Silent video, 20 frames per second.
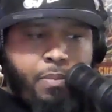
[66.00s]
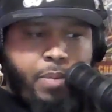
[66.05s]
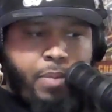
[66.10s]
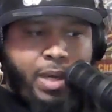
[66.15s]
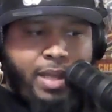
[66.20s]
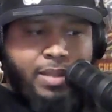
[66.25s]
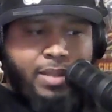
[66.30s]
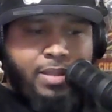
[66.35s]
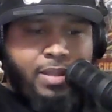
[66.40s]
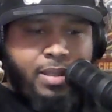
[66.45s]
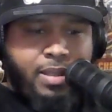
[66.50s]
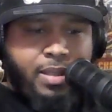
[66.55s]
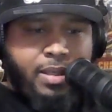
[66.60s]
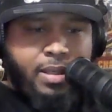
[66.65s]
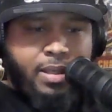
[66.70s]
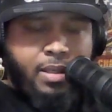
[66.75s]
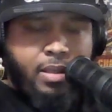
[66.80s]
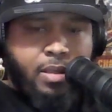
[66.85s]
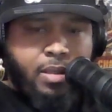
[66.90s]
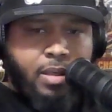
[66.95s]
But
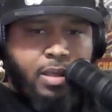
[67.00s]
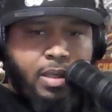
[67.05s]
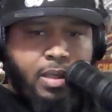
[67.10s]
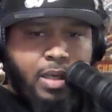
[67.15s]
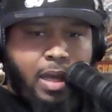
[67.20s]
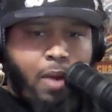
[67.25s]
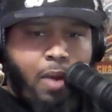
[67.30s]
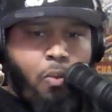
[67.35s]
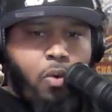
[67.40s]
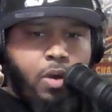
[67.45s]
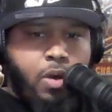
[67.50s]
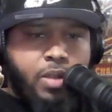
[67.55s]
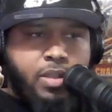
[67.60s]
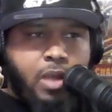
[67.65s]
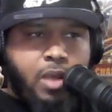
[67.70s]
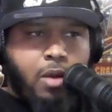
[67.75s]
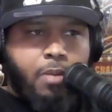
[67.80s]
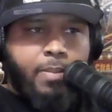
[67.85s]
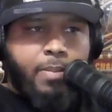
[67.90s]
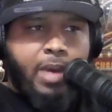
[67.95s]
I want
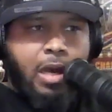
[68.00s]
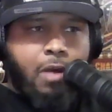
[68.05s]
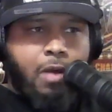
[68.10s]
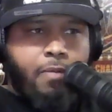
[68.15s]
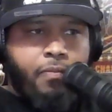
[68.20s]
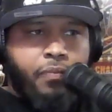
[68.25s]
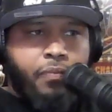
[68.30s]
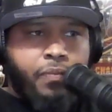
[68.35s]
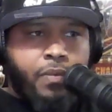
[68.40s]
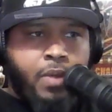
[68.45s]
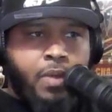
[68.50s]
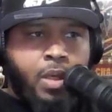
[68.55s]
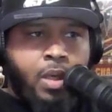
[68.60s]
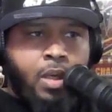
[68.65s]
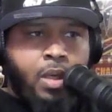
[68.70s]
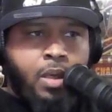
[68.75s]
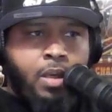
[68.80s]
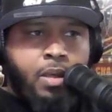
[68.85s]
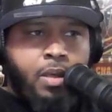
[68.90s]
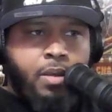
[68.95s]
to talk about
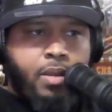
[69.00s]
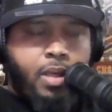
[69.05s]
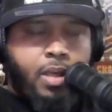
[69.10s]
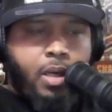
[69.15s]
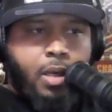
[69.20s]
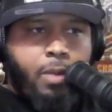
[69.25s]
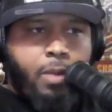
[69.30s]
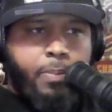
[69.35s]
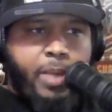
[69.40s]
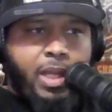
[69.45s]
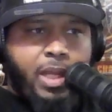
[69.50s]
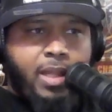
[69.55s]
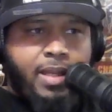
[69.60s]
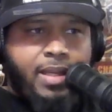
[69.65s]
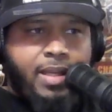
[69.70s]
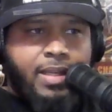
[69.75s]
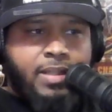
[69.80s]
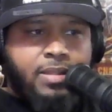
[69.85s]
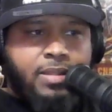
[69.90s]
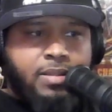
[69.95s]
the
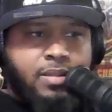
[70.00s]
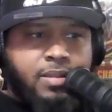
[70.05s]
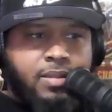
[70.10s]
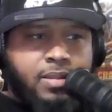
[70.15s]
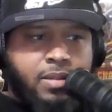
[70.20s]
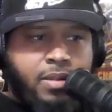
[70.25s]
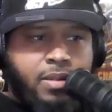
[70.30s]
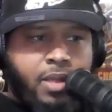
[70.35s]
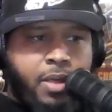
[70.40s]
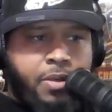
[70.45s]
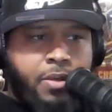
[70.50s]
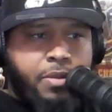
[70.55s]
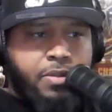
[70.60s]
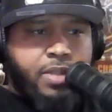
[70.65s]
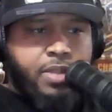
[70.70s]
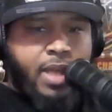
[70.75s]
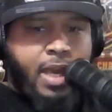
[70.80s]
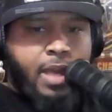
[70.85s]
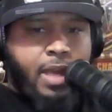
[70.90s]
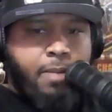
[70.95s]
Pelicans
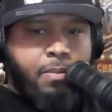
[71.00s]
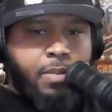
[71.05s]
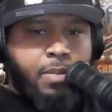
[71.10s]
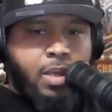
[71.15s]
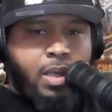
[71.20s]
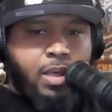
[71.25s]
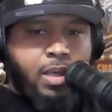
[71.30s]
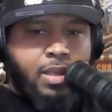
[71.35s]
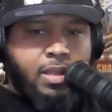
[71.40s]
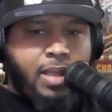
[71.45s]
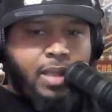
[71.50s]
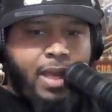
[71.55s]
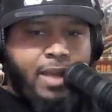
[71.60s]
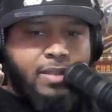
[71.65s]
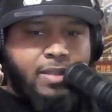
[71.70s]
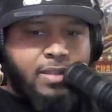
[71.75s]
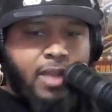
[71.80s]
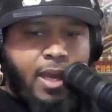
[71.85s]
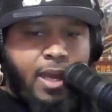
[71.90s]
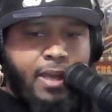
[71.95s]
Thunder's game
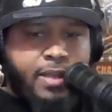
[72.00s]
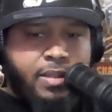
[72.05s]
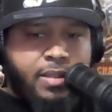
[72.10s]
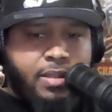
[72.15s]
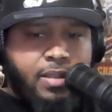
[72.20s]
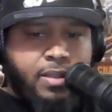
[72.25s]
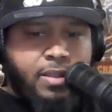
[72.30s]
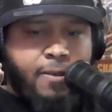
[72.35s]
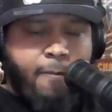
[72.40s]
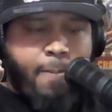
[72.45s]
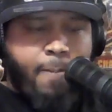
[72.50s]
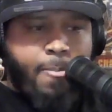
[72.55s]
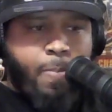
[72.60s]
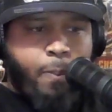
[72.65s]
last night.